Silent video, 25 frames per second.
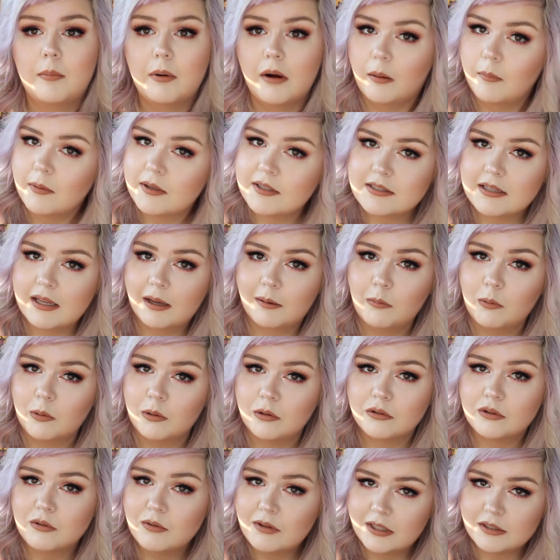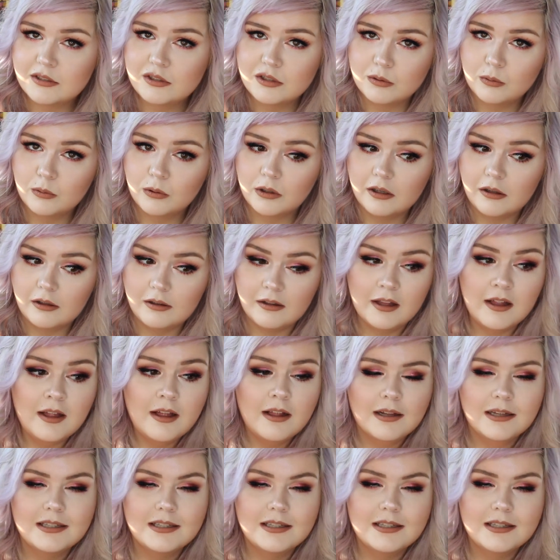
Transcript: I promise I will do that tutorial.